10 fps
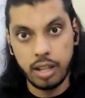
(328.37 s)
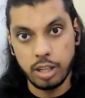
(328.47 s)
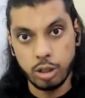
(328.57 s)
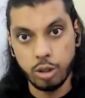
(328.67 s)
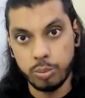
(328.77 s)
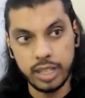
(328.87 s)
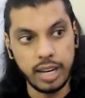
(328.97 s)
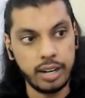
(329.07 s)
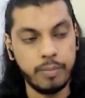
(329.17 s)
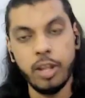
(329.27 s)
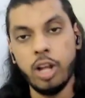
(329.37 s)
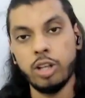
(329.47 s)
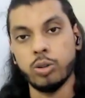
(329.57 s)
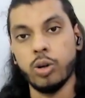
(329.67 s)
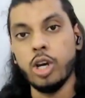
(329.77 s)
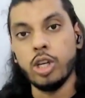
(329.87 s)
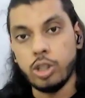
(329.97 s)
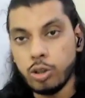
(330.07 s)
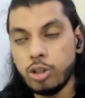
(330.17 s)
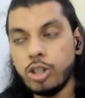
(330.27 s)
A YouTube channel. So
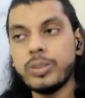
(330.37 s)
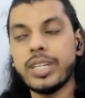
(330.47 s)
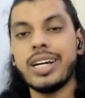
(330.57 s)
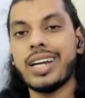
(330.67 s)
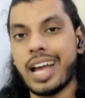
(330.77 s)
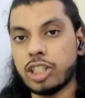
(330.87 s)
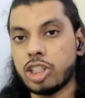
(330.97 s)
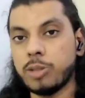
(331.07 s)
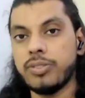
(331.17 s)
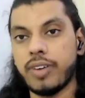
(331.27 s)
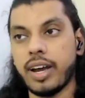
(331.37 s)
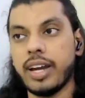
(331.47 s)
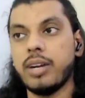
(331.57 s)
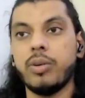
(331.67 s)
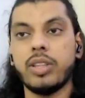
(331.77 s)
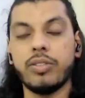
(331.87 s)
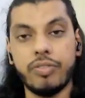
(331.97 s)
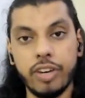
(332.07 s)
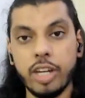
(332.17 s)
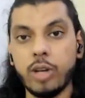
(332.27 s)
YouTube channel has to be fired up with
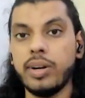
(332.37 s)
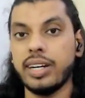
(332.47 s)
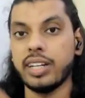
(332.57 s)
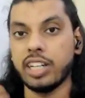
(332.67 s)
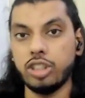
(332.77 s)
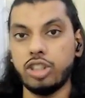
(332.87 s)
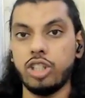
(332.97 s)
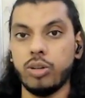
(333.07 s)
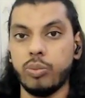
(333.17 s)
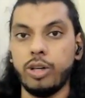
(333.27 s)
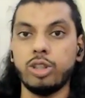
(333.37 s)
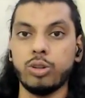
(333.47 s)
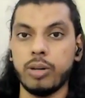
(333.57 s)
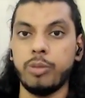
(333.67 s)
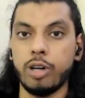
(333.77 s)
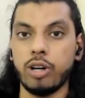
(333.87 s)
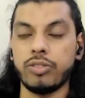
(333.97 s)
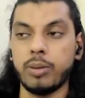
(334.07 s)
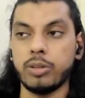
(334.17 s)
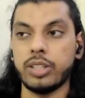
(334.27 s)
frequent and consistent videos over a period of
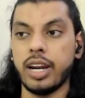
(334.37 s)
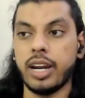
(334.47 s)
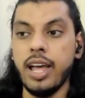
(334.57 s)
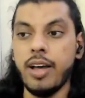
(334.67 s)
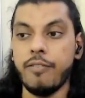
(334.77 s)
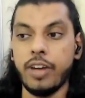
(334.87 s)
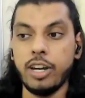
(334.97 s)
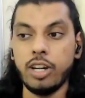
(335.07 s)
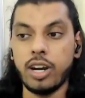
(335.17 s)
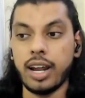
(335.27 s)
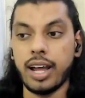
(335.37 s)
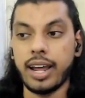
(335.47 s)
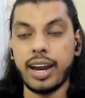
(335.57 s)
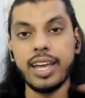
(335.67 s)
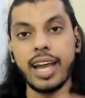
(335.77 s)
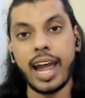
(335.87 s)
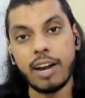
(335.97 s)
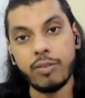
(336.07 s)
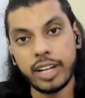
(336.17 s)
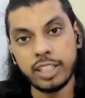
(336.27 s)
time, so that when you're running
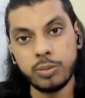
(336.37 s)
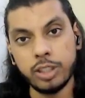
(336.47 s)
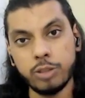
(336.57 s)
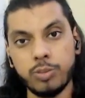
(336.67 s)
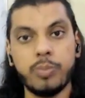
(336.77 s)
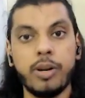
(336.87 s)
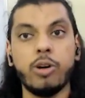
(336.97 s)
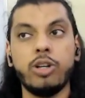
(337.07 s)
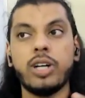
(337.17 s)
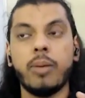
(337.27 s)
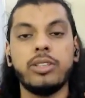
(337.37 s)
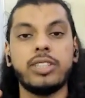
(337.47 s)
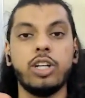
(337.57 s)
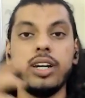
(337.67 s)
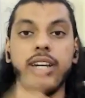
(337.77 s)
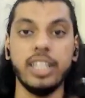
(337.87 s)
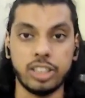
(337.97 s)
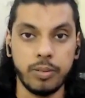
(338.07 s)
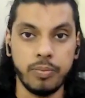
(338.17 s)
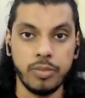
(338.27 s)
advertisements, people are going to come inside your
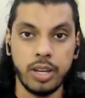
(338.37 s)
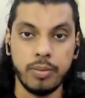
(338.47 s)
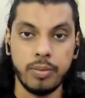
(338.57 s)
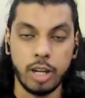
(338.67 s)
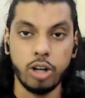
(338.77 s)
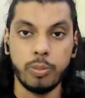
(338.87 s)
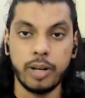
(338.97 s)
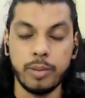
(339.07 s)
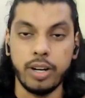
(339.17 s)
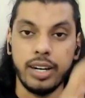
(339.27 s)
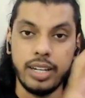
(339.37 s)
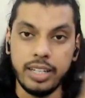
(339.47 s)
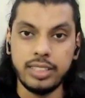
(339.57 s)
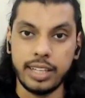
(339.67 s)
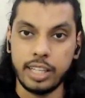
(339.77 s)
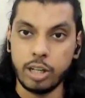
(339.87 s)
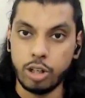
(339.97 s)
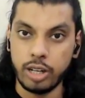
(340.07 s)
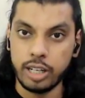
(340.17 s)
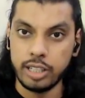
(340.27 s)
list. They're going to become your leads and they're going
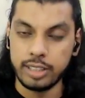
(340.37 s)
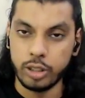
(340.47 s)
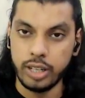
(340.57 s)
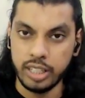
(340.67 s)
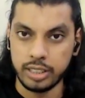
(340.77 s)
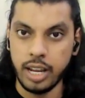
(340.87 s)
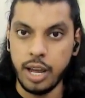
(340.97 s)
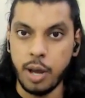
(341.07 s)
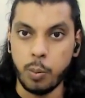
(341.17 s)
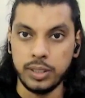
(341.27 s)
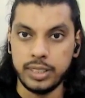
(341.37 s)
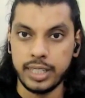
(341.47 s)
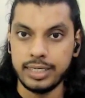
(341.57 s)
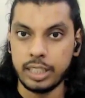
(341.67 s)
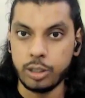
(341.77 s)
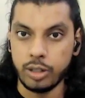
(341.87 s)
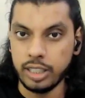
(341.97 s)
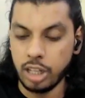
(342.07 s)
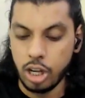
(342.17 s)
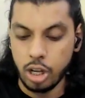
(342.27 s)
to get inside your list. Once they get inside your
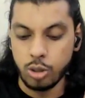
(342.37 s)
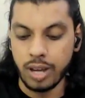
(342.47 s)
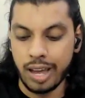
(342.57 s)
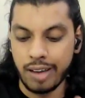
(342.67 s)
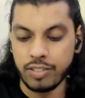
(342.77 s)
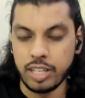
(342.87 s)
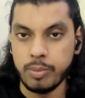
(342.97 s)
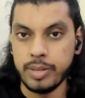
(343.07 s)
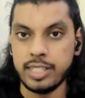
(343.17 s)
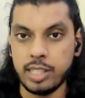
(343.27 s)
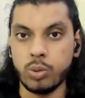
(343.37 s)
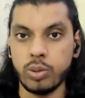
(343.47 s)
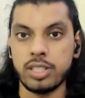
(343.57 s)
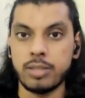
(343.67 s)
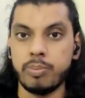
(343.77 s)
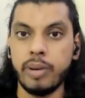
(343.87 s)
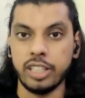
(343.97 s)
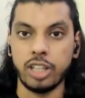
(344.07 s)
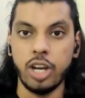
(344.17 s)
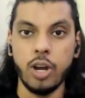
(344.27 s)
list, you have email sequences
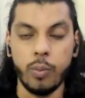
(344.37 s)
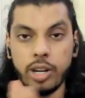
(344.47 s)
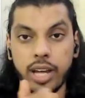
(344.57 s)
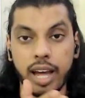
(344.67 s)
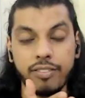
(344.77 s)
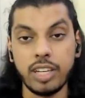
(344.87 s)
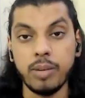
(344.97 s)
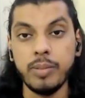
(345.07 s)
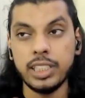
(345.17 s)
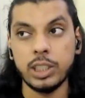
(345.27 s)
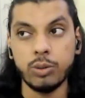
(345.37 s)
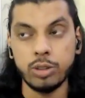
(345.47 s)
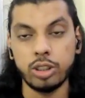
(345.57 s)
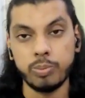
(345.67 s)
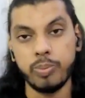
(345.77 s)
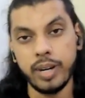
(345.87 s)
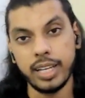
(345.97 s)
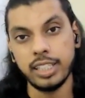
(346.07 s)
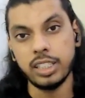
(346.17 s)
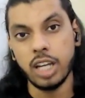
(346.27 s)
placed. When you have email sequences
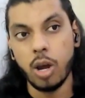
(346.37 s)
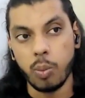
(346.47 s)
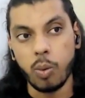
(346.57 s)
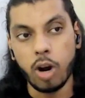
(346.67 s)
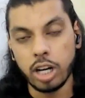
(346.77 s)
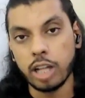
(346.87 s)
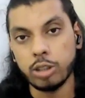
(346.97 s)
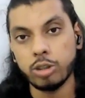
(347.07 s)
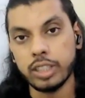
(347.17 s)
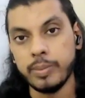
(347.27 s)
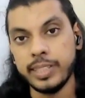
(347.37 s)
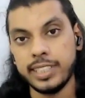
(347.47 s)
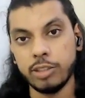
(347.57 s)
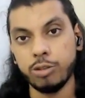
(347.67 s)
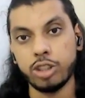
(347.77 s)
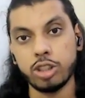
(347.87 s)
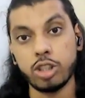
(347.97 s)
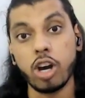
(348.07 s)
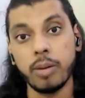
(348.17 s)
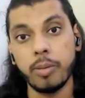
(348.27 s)
placed, what are those email sequences
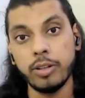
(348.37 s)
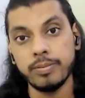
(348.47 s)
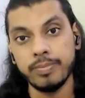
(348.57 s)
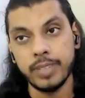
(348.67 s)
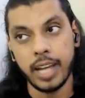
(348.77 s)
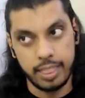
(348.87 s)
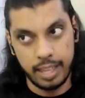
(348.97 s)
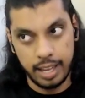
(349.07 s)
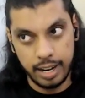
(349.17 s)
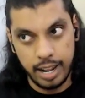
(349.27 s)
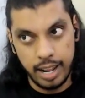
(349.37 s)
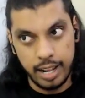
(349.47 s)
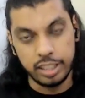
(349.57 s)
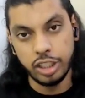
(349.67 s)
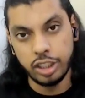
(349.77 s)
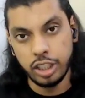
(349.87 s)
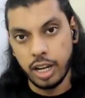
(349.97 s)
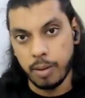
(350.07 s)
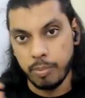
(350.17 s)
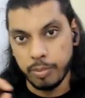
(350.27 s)
talking about? They are just
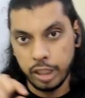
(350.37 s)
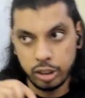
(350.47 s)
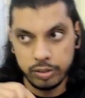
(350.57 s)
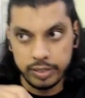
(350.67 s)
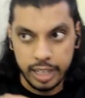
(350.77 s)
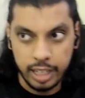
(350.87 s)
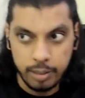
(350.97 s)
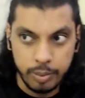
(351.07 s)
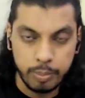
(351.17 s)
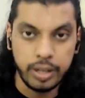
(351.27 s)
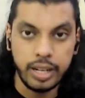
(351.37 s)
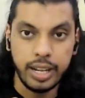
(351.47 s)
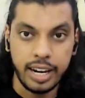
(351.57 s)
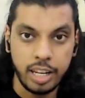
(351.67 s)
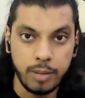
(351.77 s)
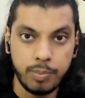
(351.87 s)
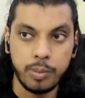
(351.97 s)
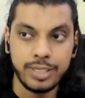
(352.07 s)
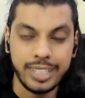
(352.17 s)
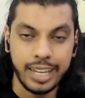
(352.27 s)
a means of sending people,
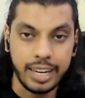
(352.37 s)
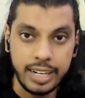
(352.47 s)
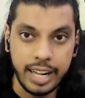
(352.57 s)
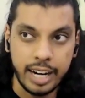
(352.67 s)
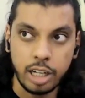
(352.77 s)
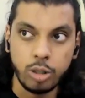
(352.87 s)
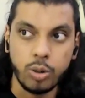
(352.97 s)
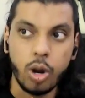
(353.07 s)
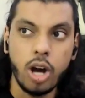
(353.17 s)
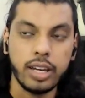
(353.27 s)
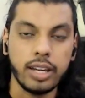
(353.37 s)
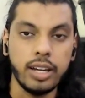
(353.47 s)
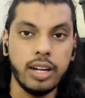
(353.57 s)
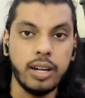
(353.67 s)
repurposing and redirecting to, okay,